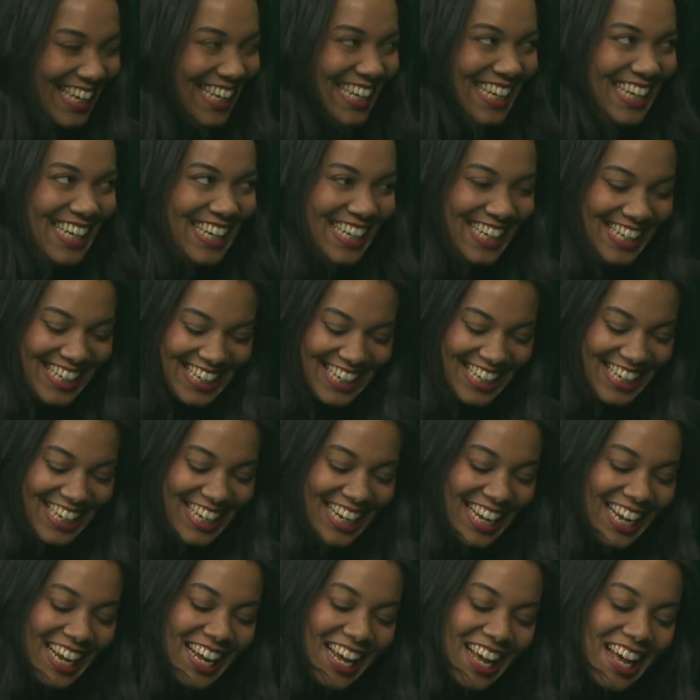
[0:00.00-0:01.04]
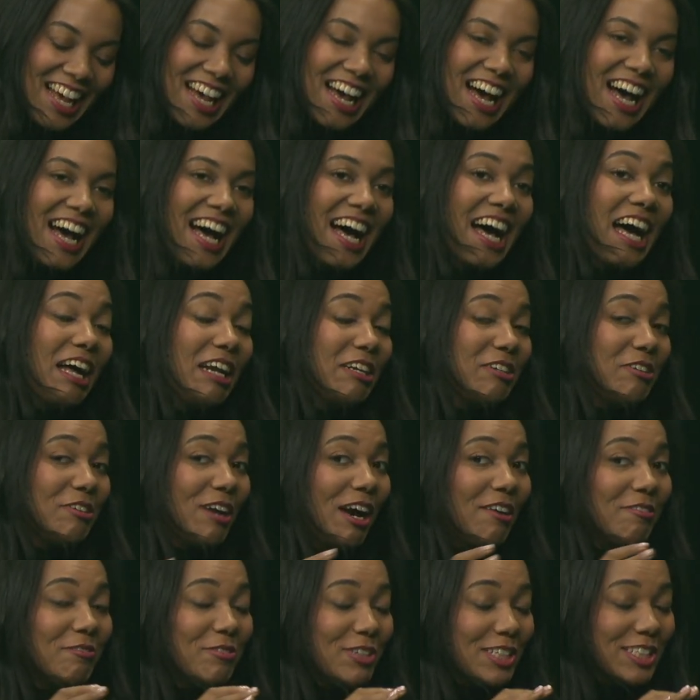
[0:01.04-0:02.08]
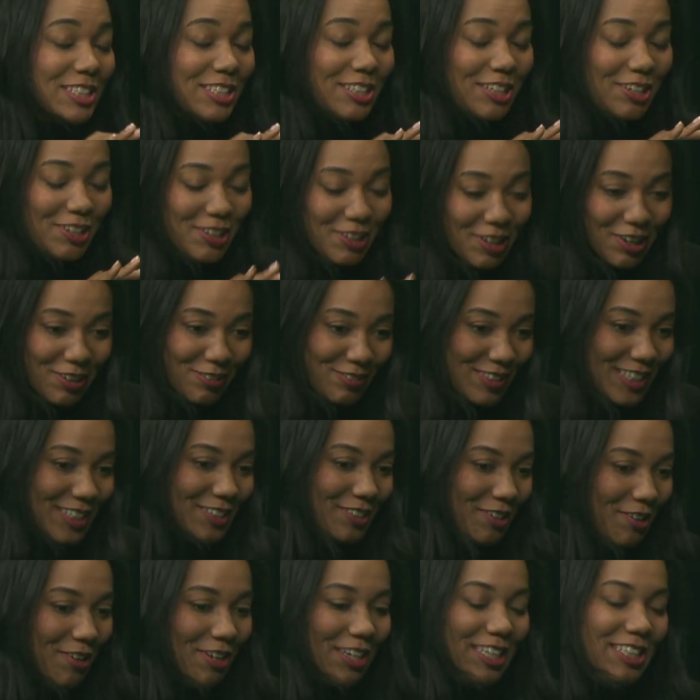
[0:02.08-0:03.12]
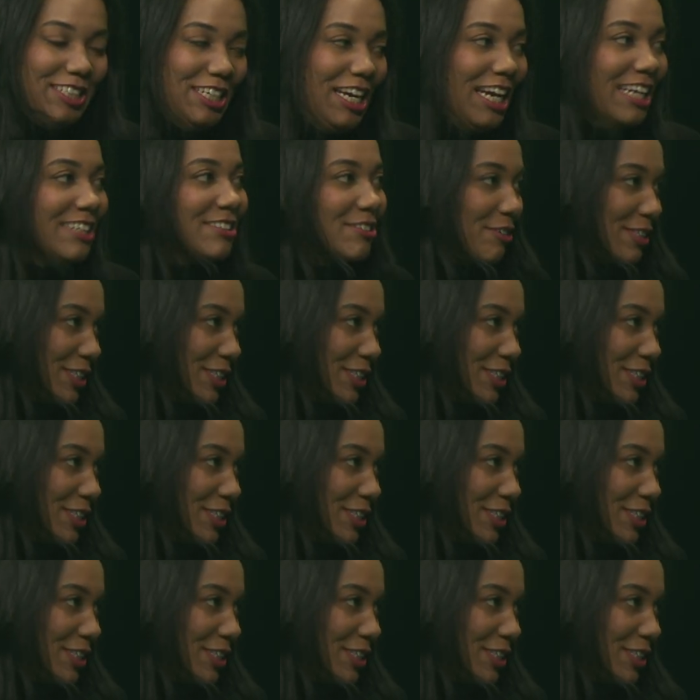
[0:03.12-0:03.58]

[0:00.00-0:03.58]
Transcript: uh, and you have written a lot of these early checks,